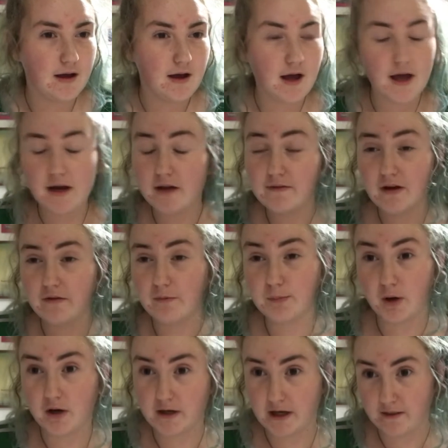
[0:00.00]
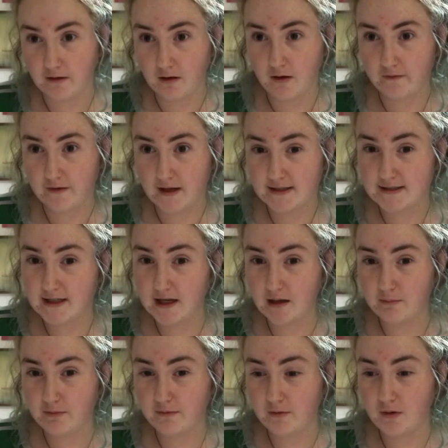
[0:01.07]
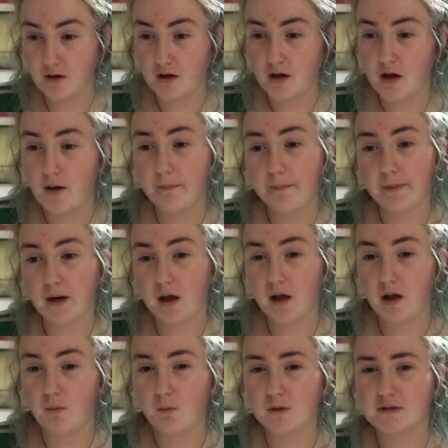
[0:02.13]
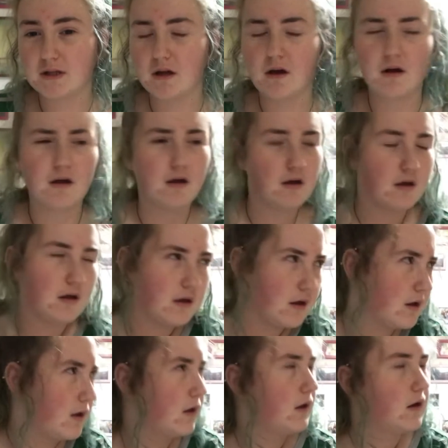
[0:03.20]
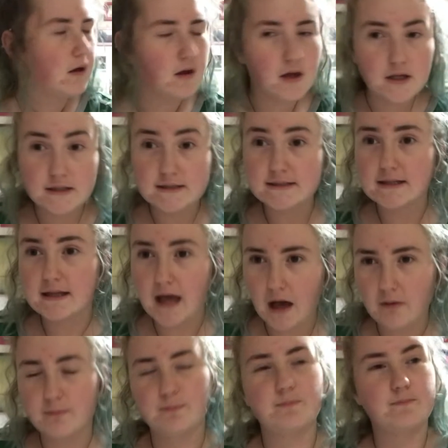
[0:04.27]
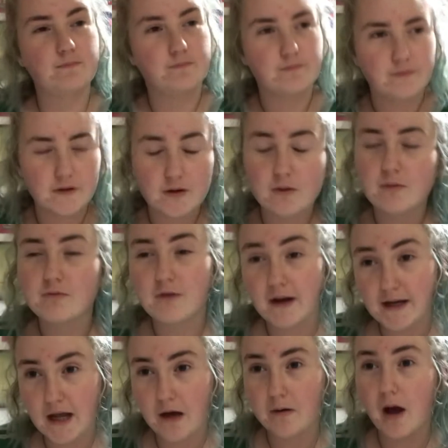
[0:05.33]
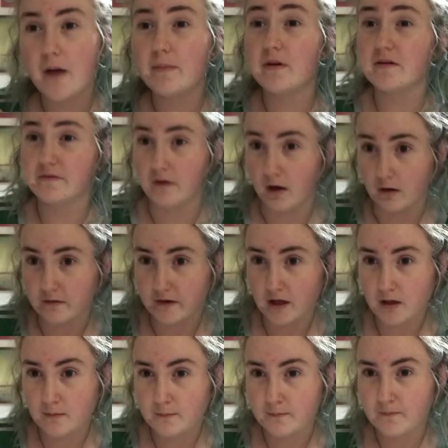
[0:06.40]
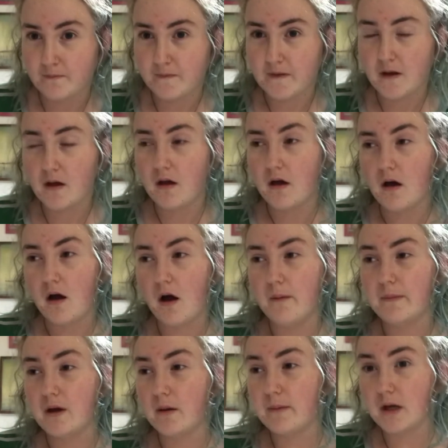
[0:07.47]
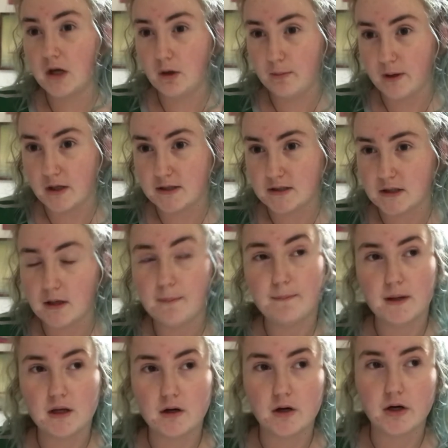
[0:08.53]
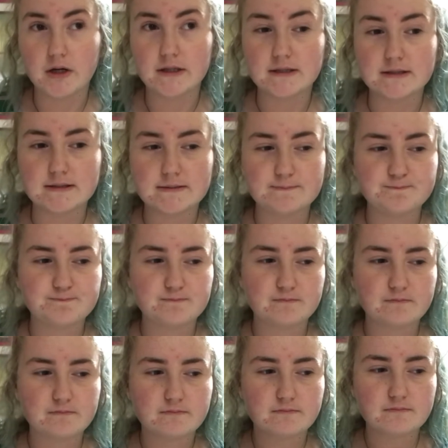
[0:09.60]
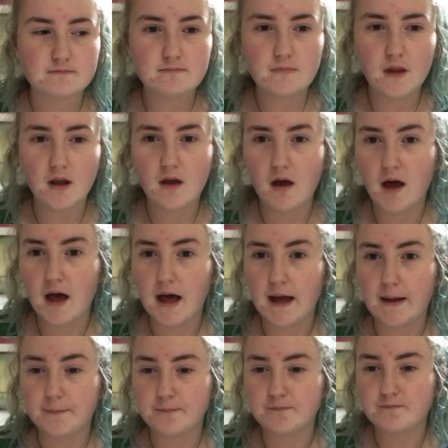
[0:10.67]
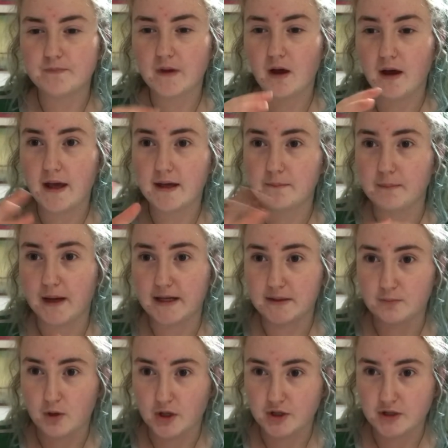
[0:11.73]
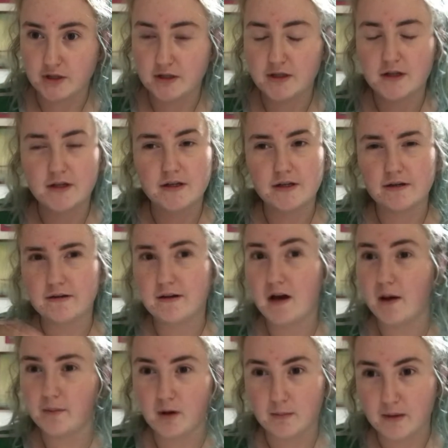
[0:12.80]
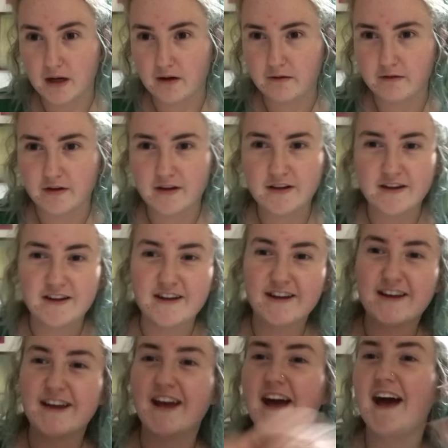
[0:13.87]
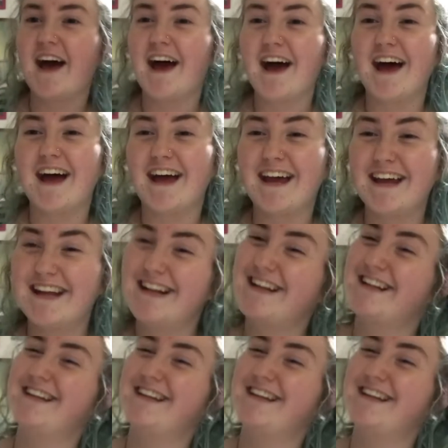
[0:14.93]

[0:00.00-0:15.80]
and I've never bought anything off Nasty Gal before, but I was scared. So right now I'm evolving. I'm becoming a new person because um, I had mad depression. I'm coming out of it. And